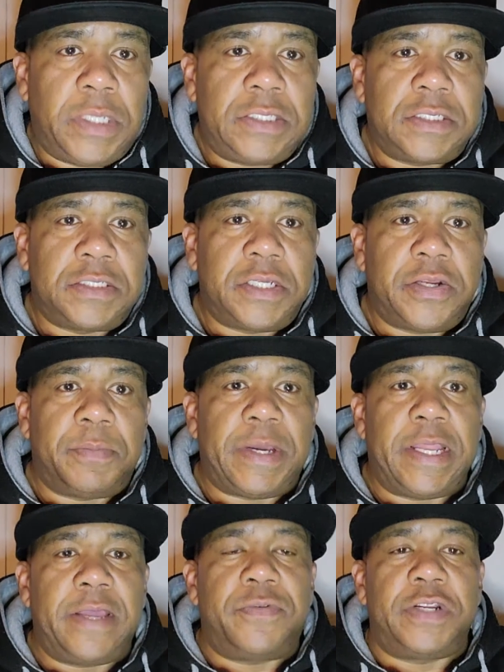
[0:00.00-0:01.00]
Blessings,
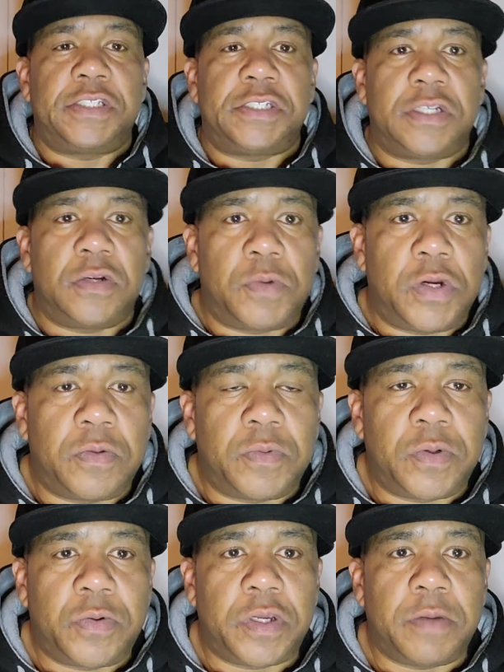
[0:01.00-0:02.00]
everybody. I want to share a word
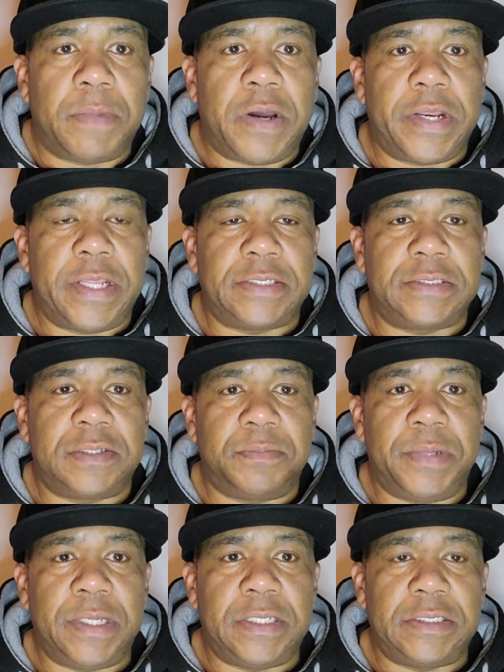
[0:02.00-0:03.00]
real quick about
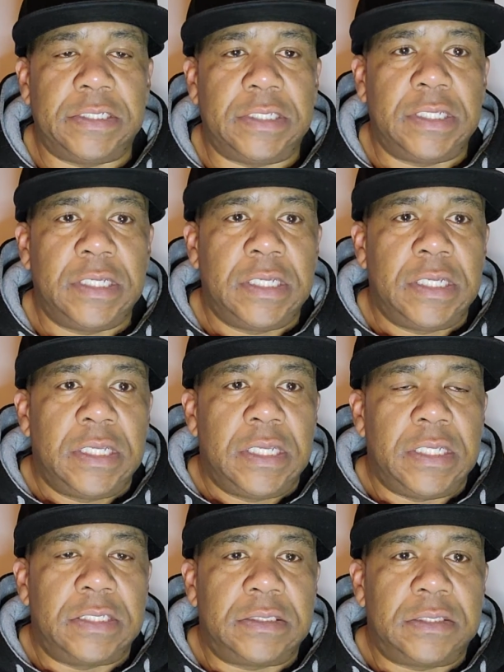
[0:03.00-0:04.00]
instability.
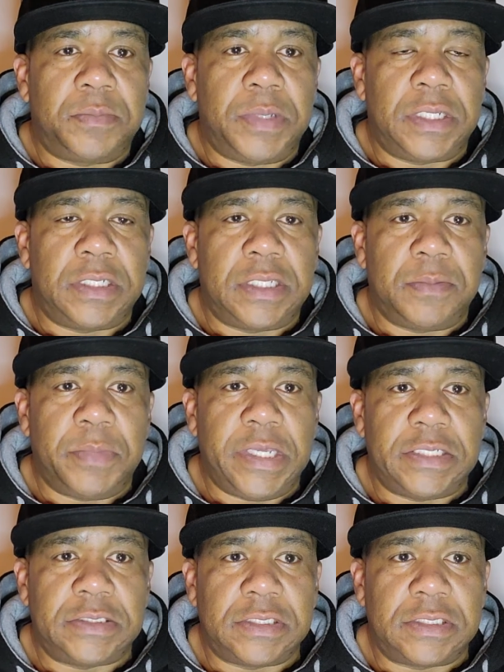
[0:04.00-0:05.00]
Instability
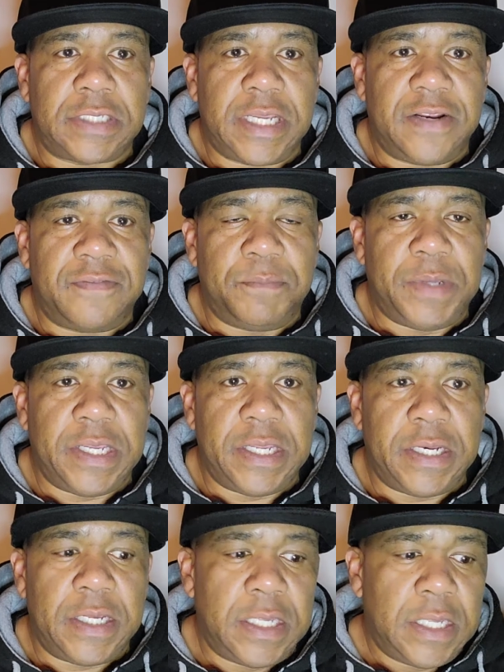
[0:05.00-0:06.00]
means a state of
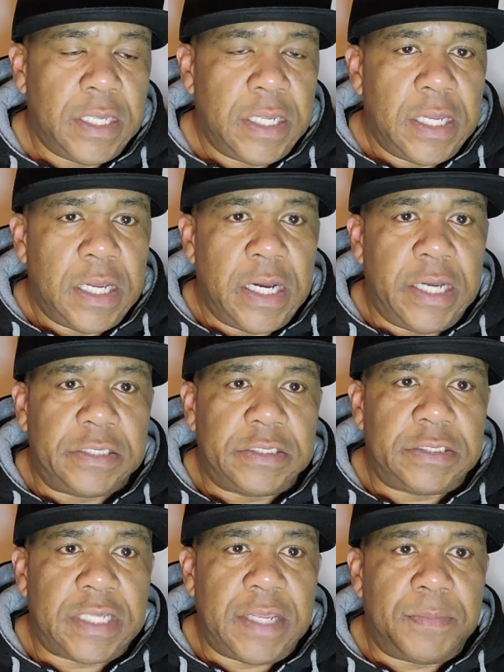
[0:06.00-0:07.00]
being
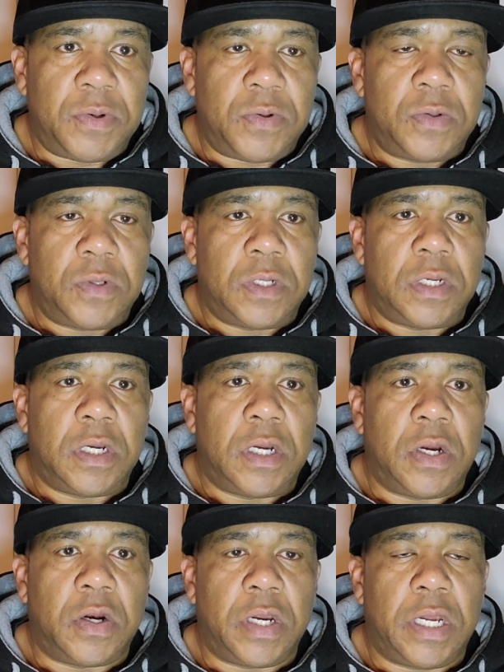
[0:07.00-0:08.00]
unstable
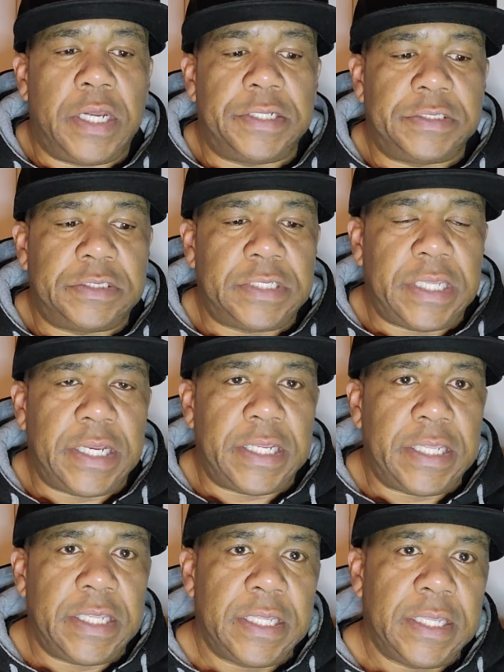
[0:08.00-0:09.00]
or
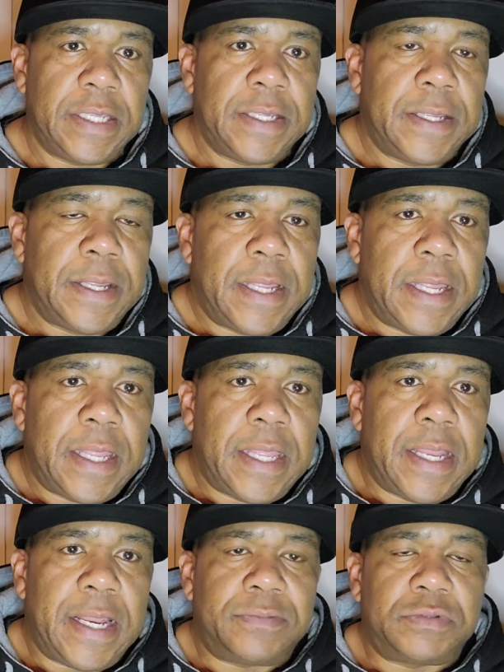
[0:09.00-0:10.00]
unsteady.
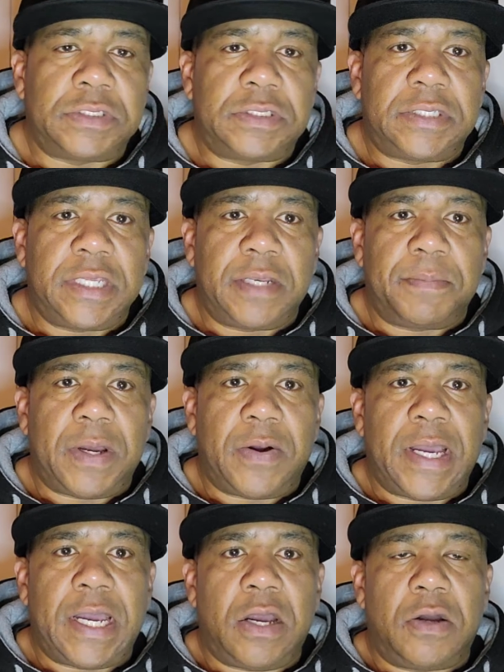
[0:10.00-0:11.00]
And I was just thinking
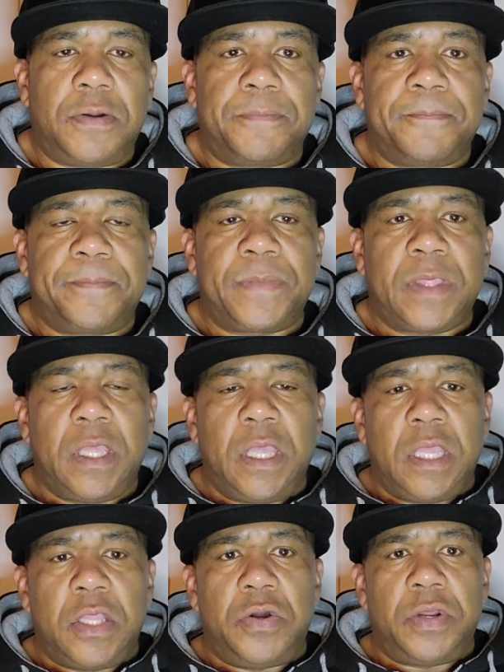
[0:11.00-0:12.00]
about how,
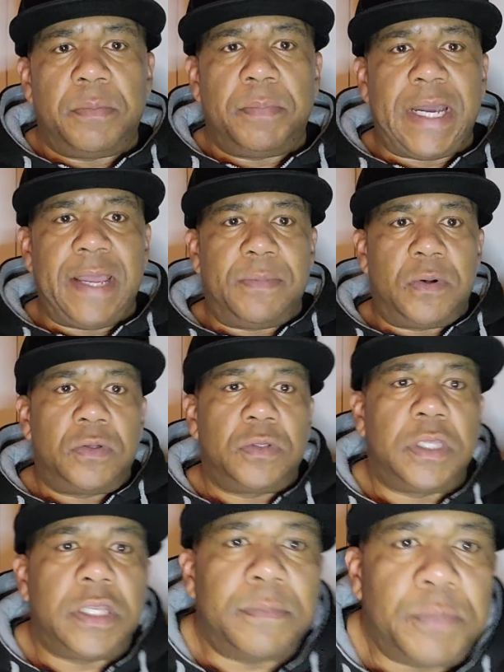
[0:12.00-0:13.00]
you know, in the Bible,
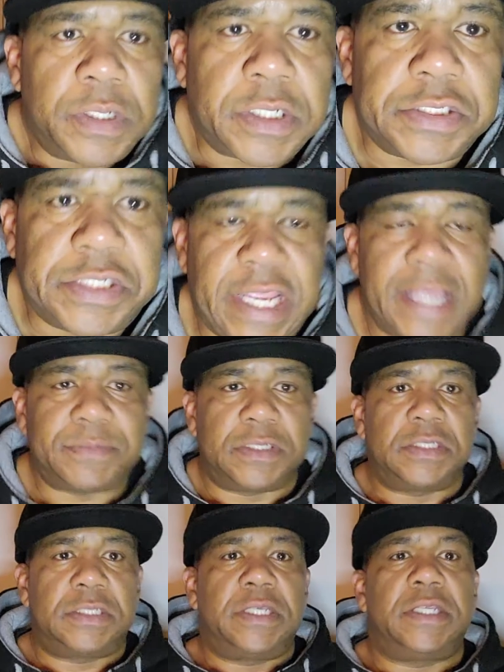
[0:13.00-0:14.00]
in the book of James,
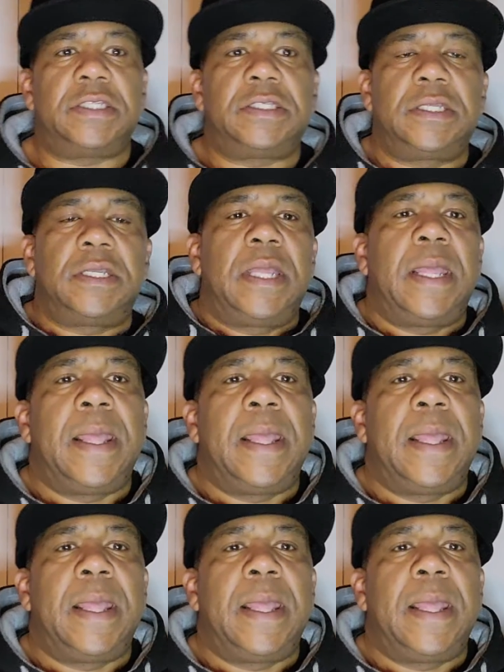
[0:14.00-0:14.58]
it says,